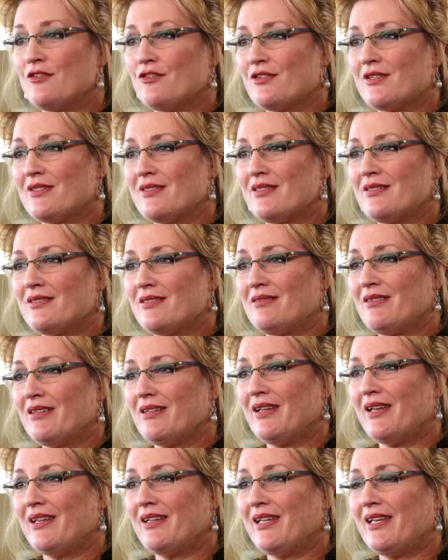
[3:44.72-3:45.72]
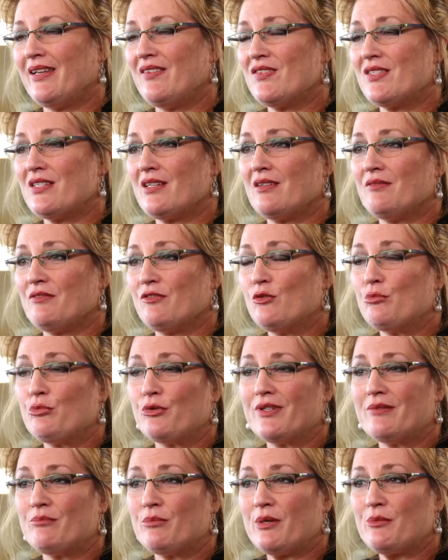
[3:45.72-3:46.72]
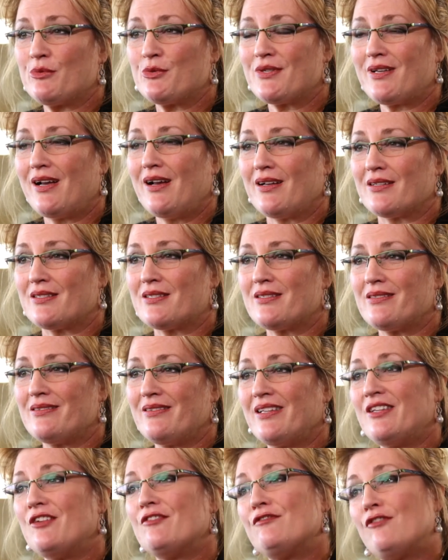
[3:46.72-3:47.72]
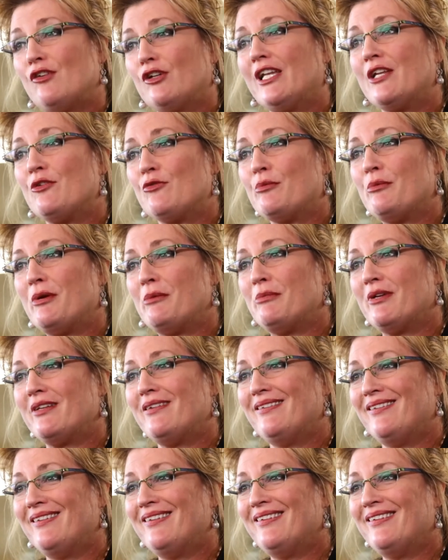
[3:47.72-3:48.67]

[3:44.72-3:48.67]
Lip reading: difference and leaves a footprint in people's hearts, and then you're fondly remembered.